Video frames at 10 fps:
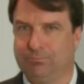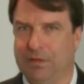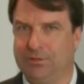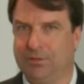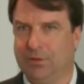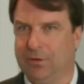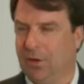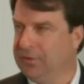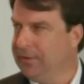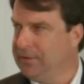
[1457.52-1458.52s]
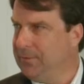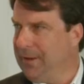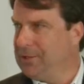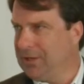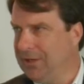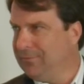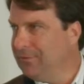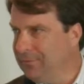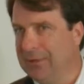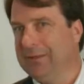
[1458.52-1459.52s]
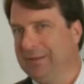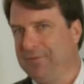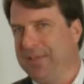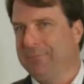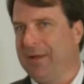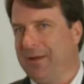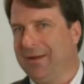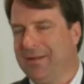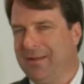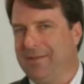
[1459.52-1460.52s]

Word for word: into a whole other dimension, really, if you think about it.